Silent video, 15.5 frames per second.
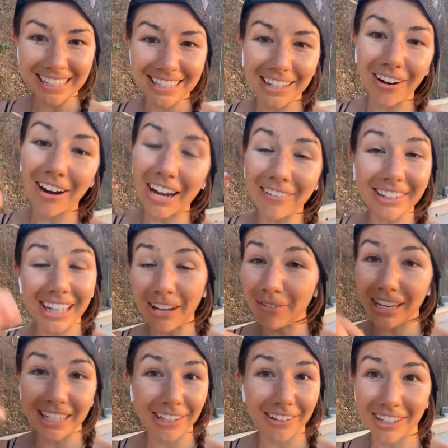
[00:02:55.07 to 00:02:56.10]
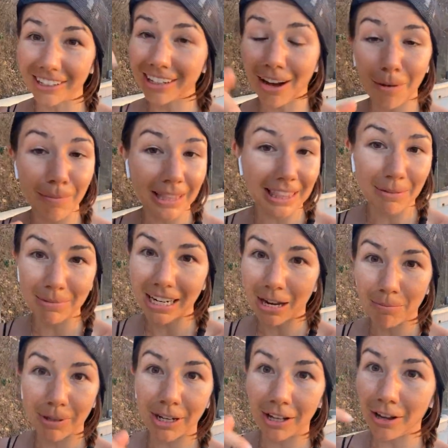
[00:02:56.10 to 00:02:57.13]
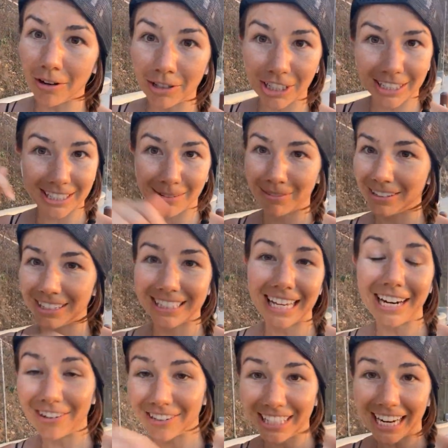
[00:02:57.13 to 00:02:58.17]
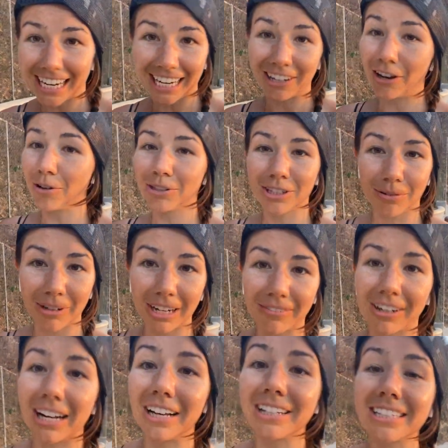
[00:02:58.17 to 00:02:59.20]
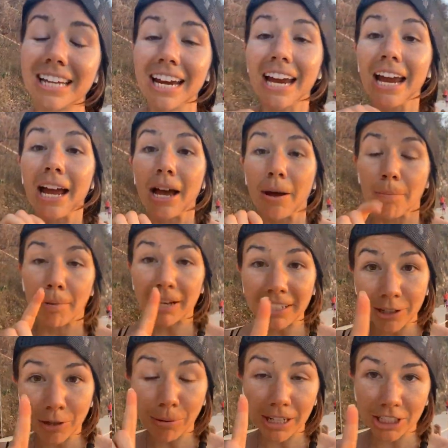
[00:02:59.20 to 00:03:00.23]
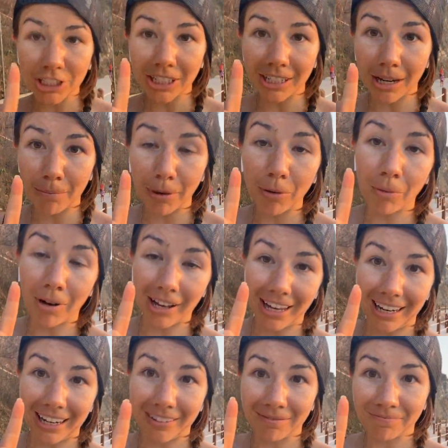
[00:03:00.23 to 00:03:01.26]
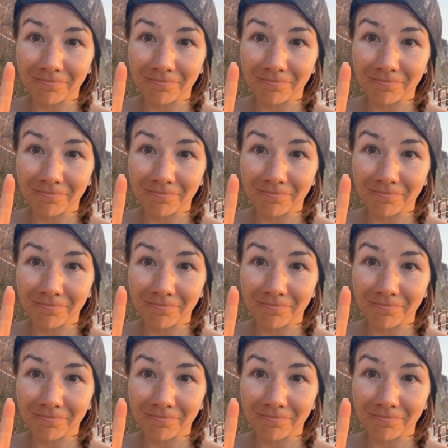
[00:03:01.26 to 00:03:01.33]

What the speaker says: So I would love it. You can comment them down below just to say you're taking notes or whatever else. But question number 1.